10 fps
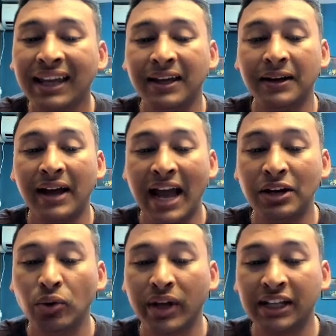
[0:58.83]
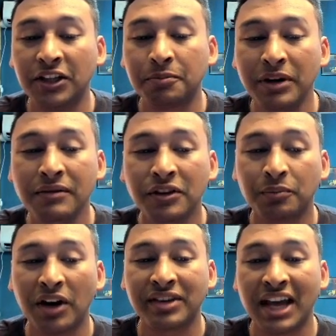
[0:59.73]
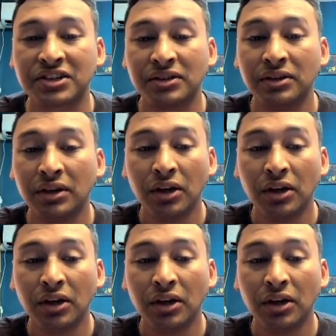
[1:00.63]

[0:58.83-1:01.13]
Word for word: here and look at this previous price action,